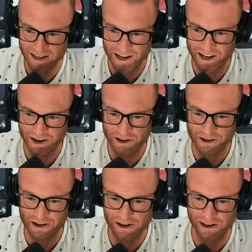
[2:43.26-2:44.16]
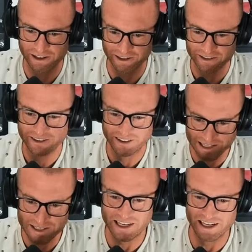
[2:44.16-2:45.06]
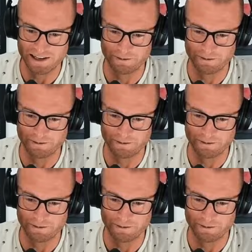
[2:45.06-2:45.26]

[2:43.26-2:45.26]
and Hong Kong. That's a key. Uh, there's difference.